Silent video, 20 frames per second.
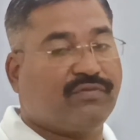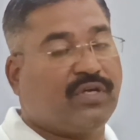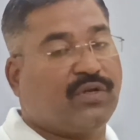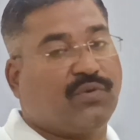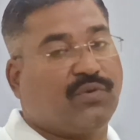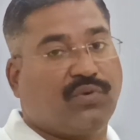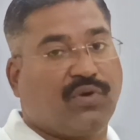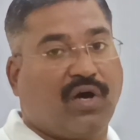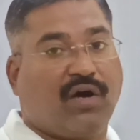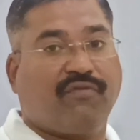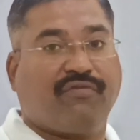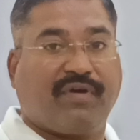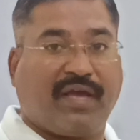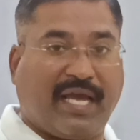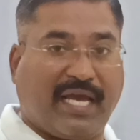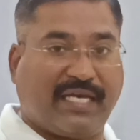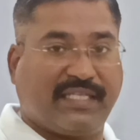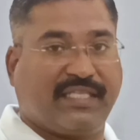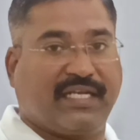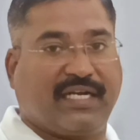the rule of
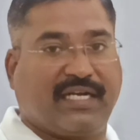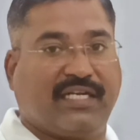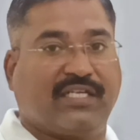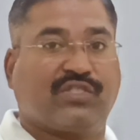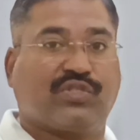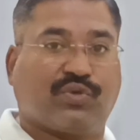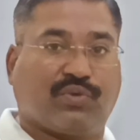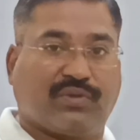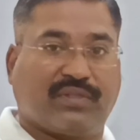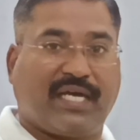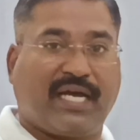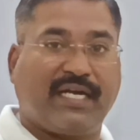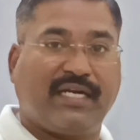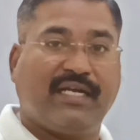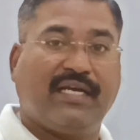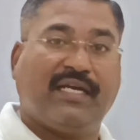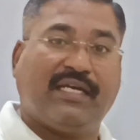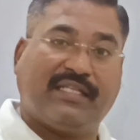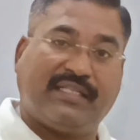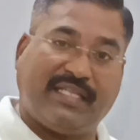Hyder Ali so that